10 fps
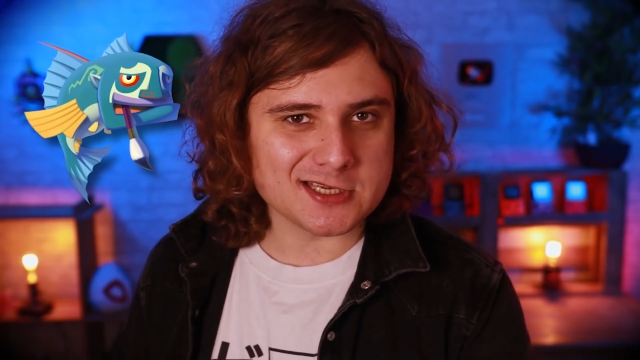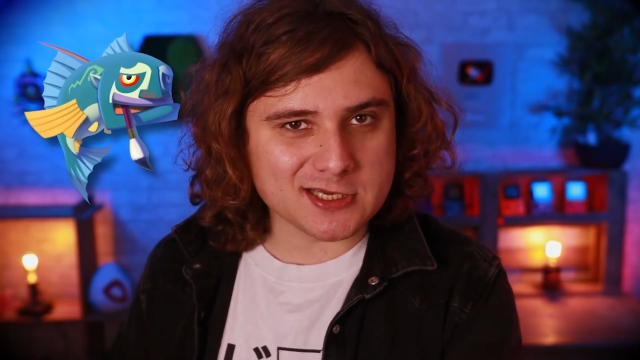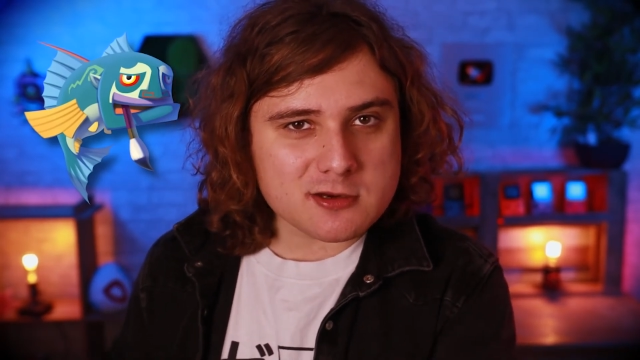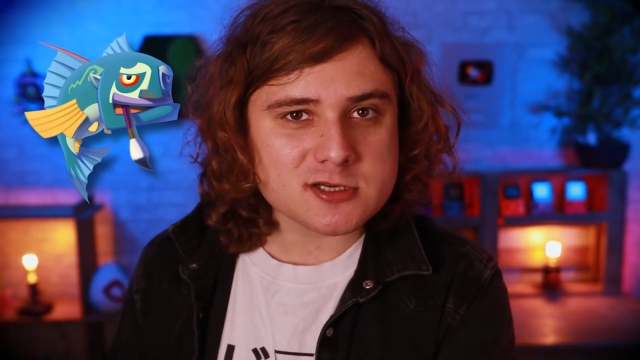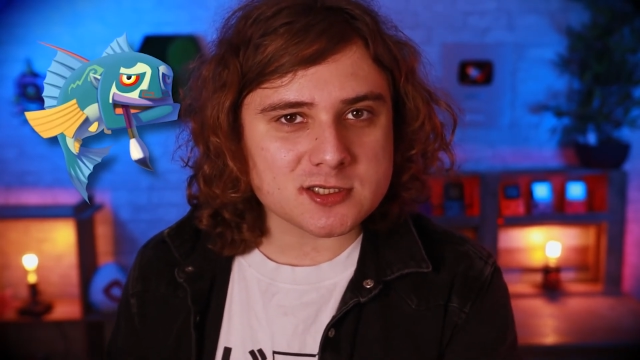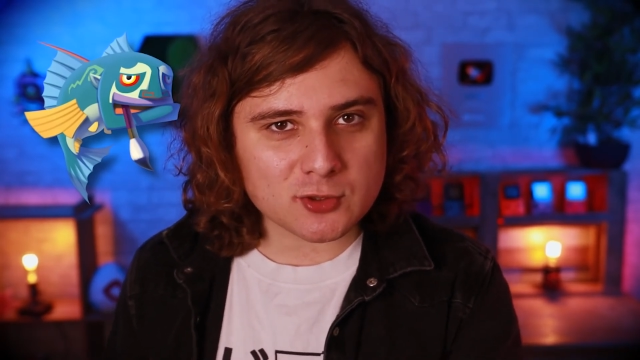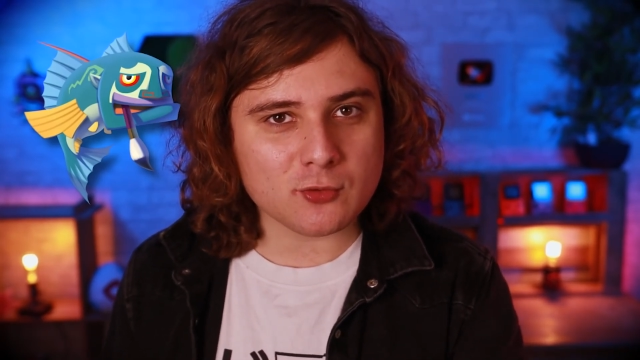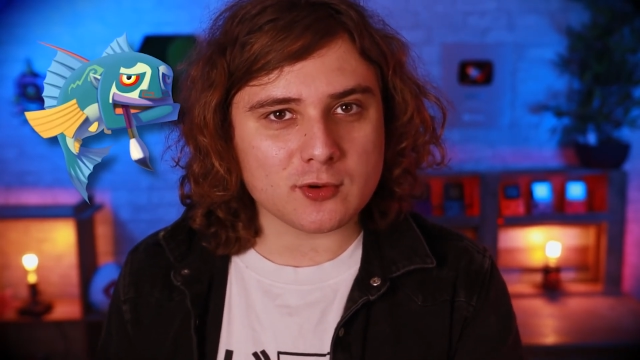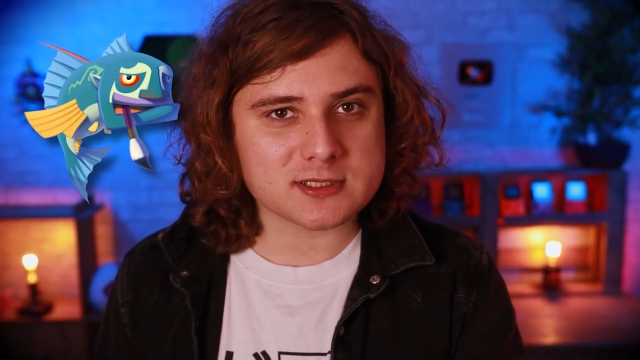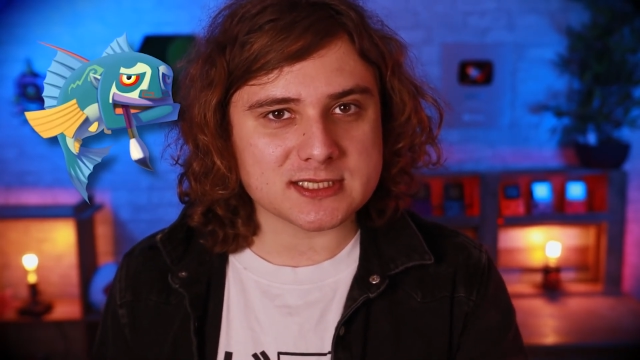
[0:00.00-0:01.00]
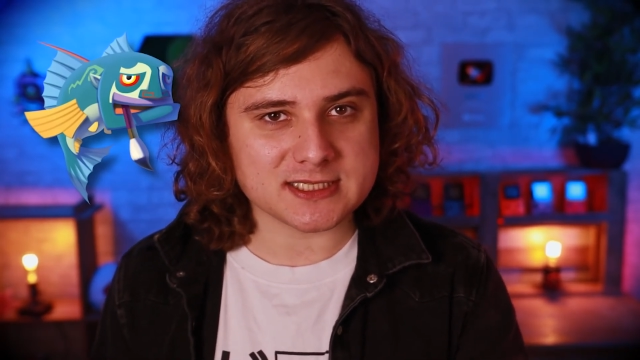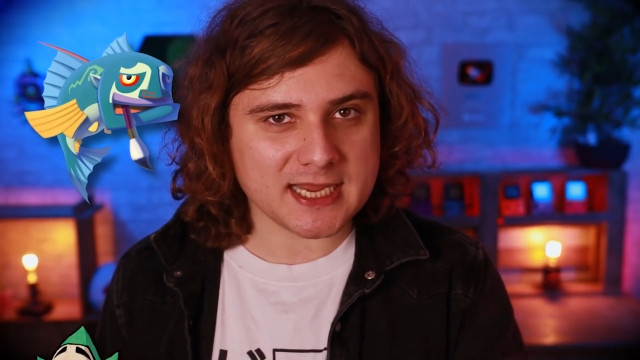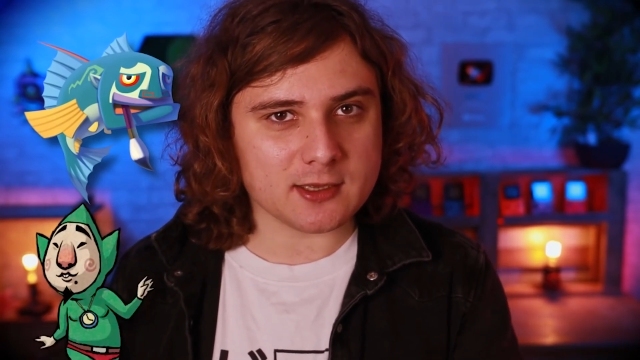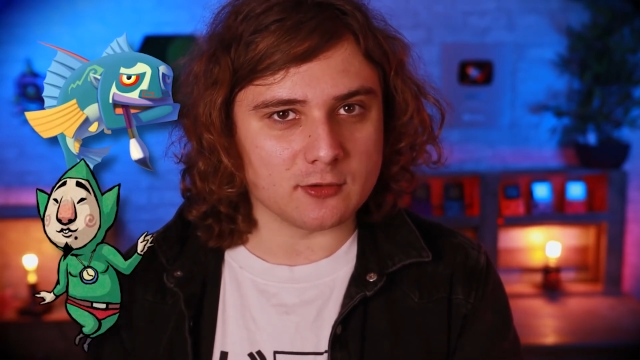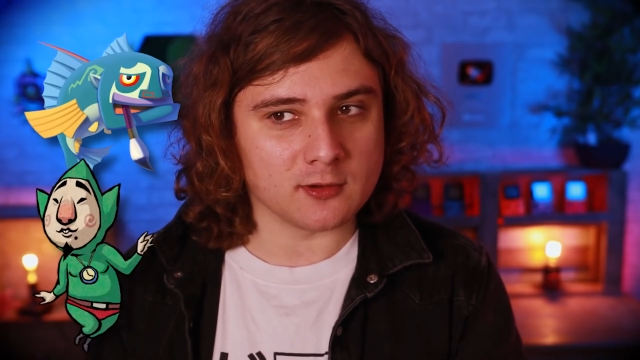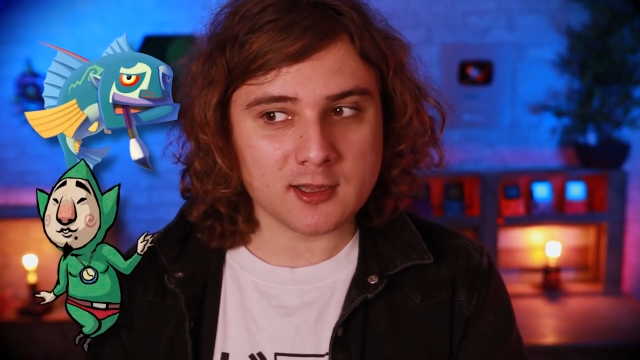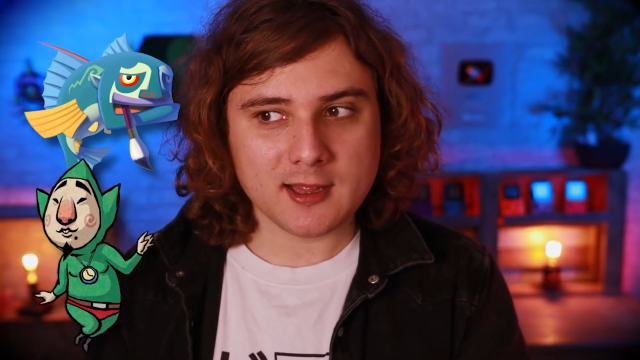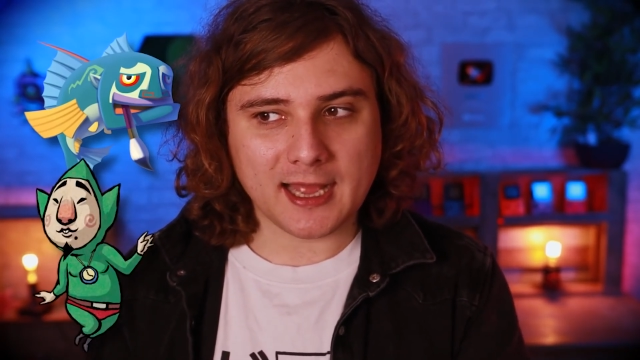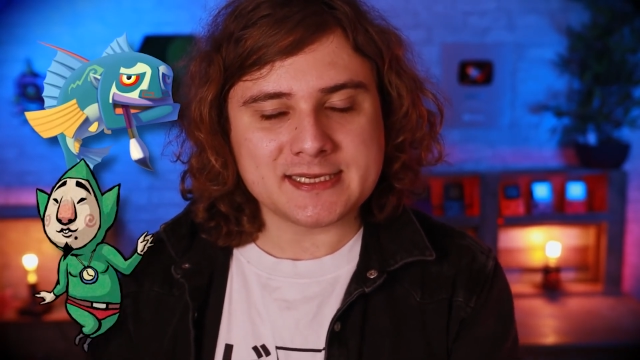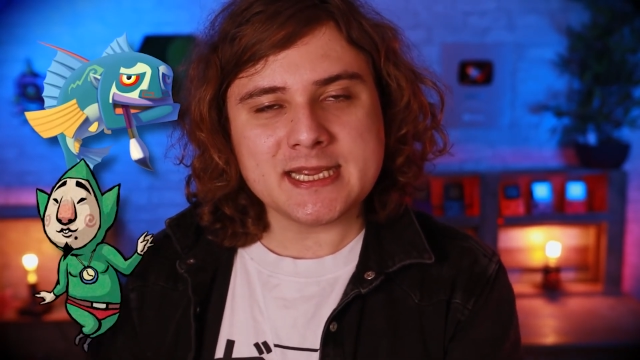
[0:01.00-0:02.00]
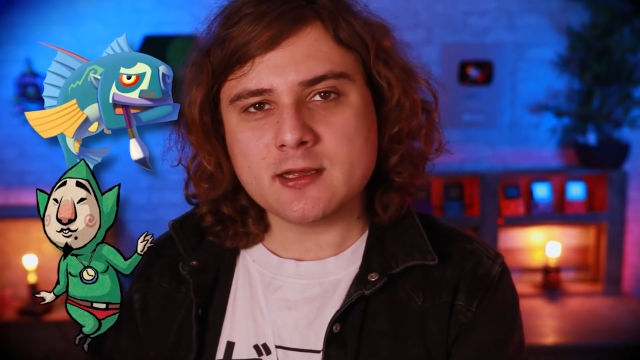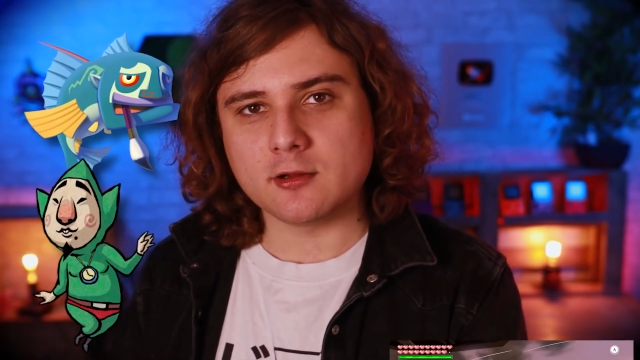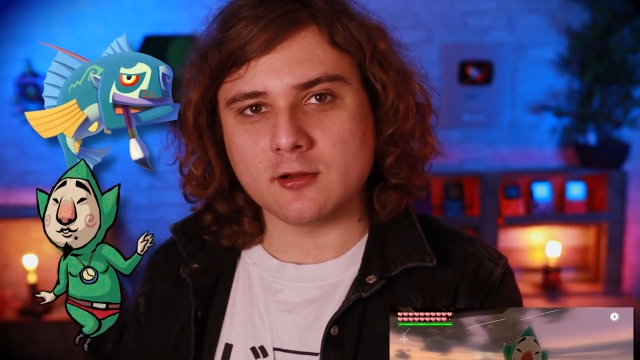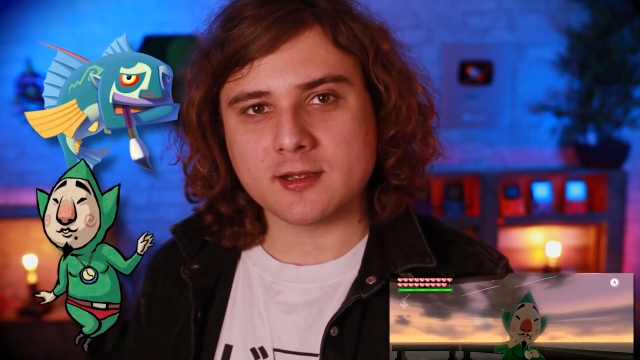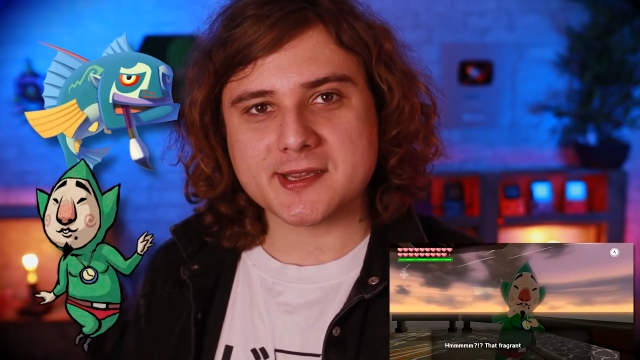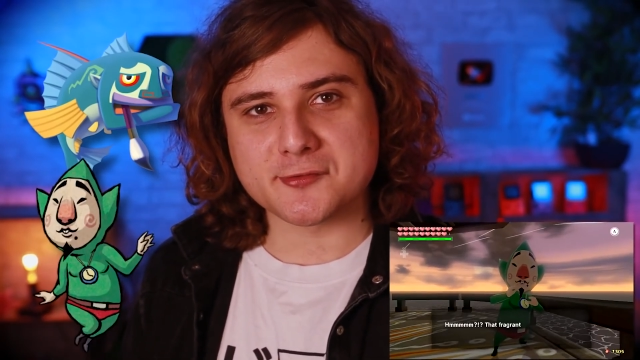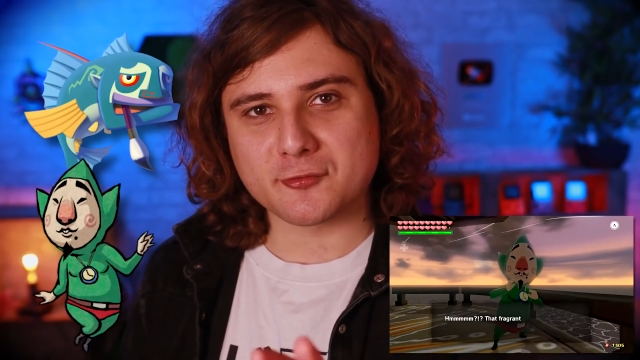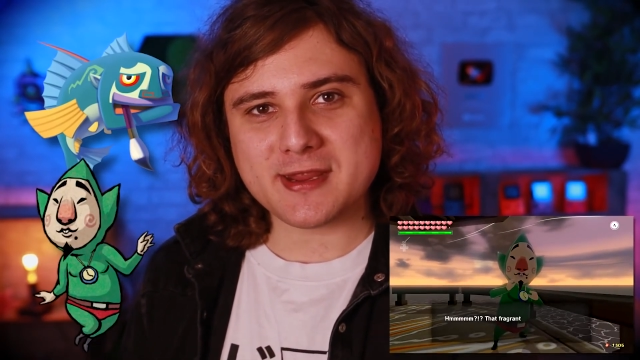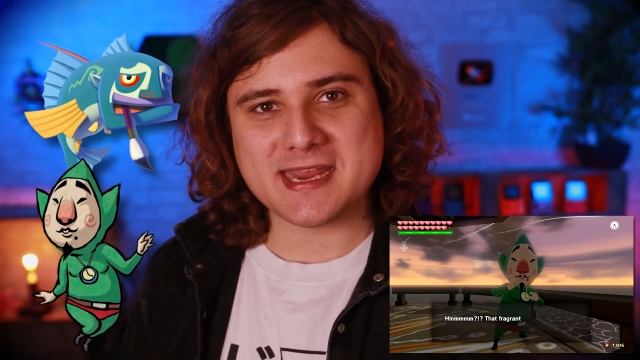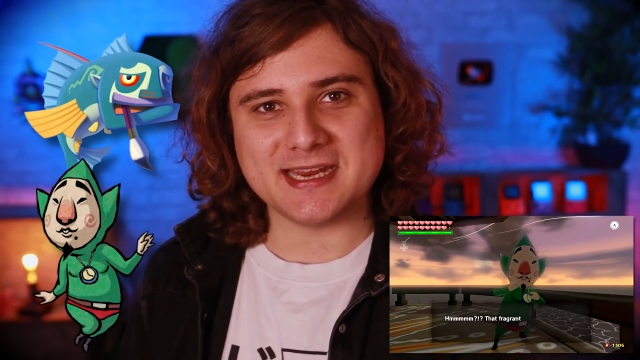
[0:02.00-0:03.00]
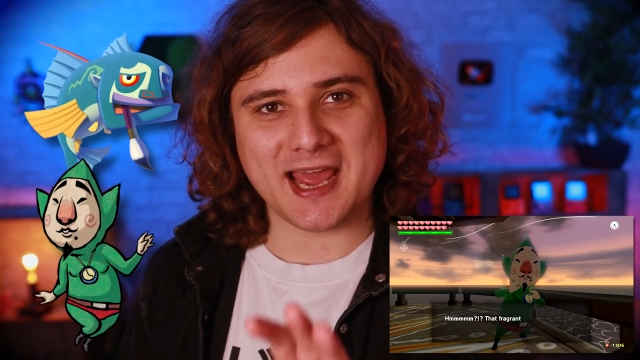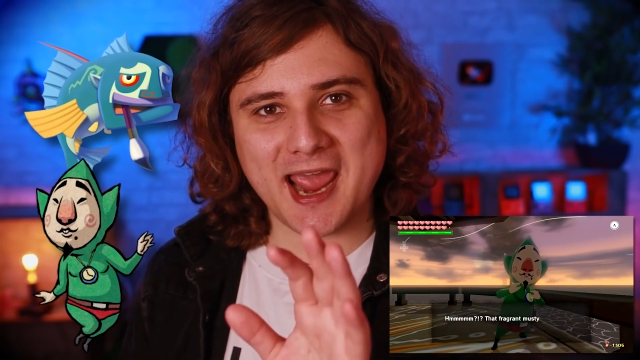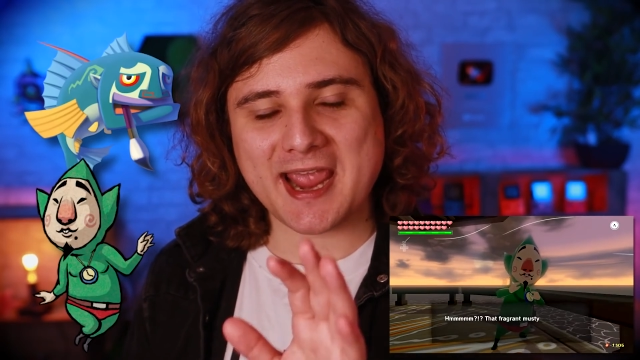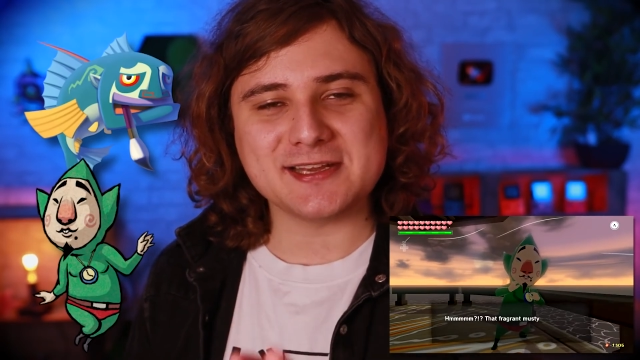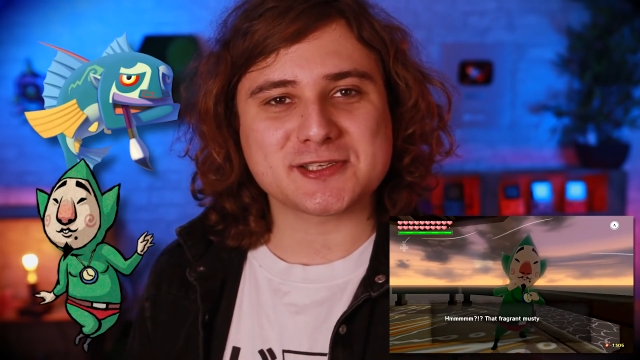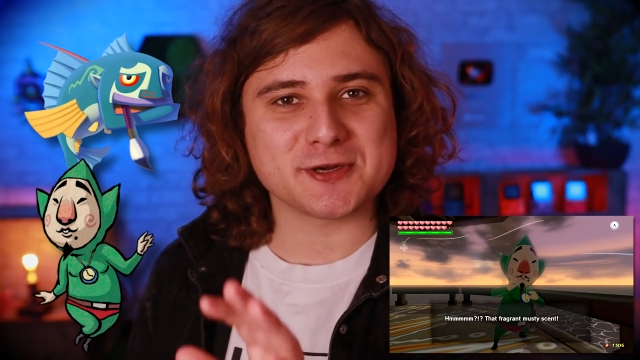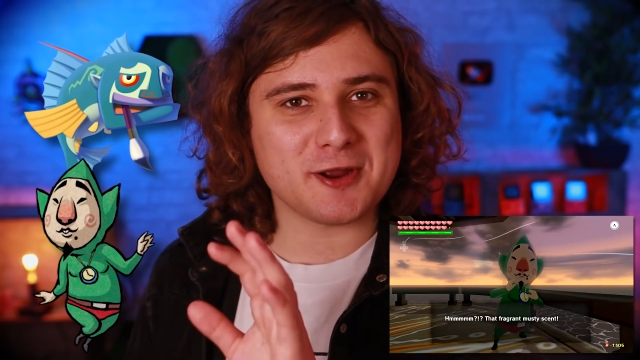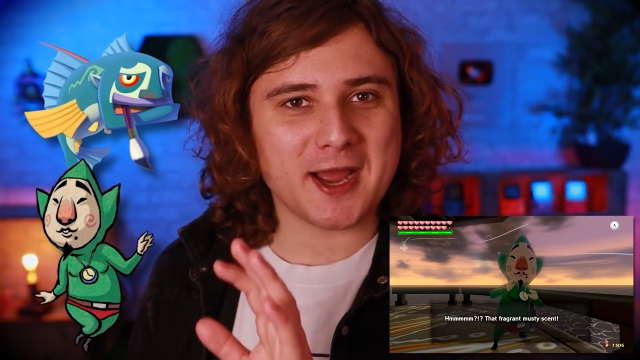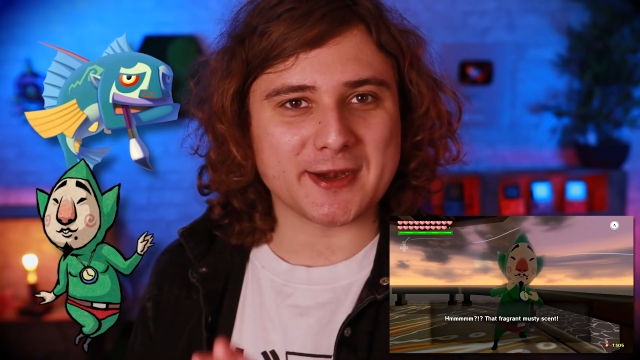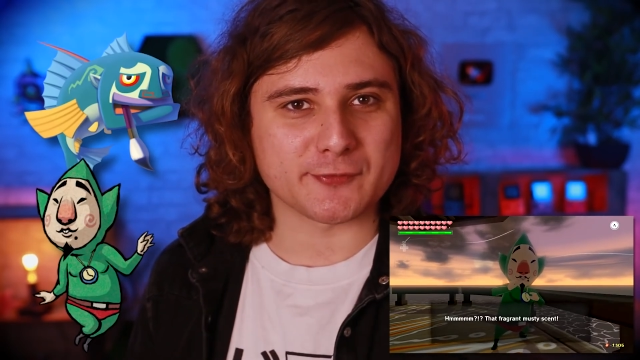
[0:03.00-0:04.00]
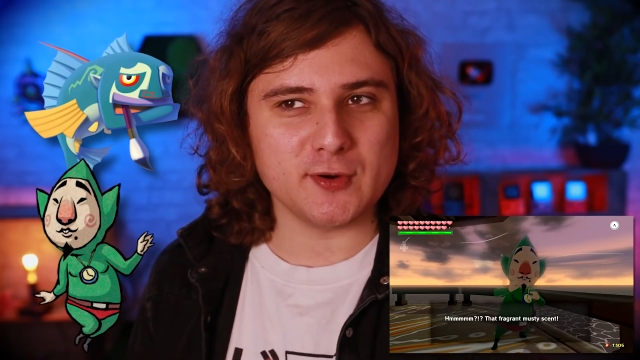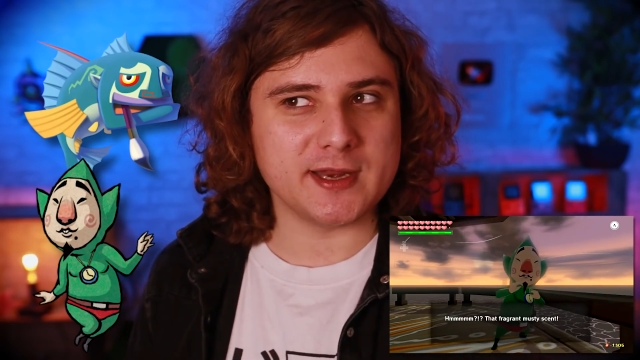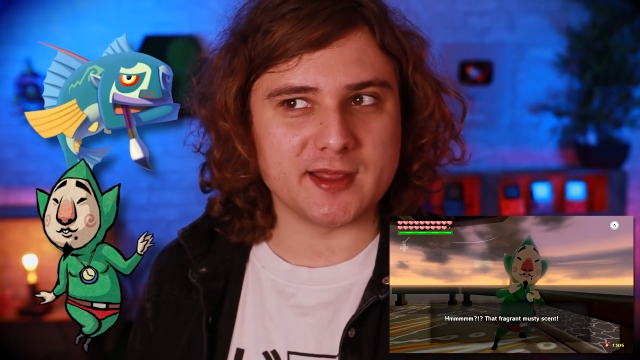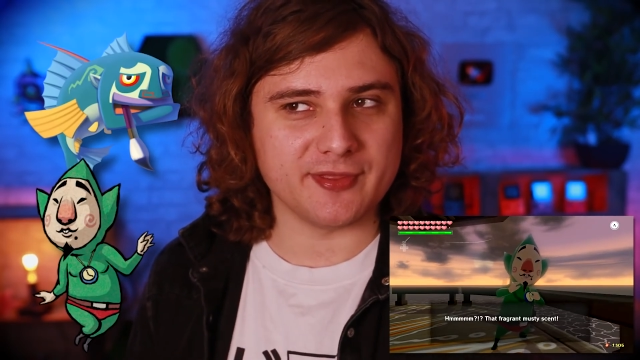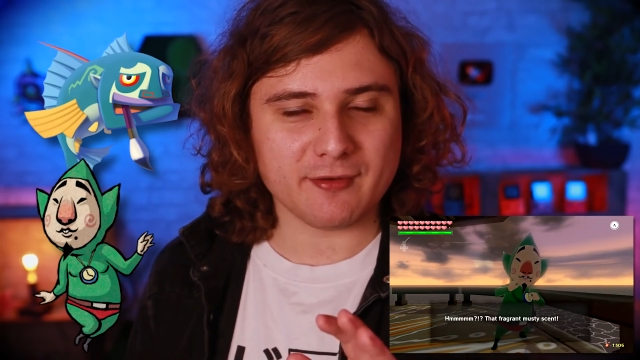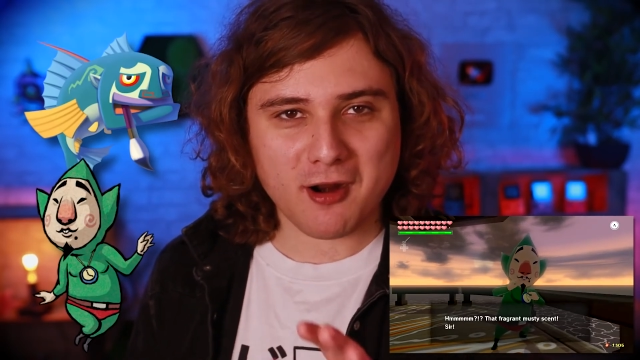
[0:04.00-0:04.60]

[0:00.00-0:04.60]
you should talk to Tingle. And Tingle can read ancient Hyrulean.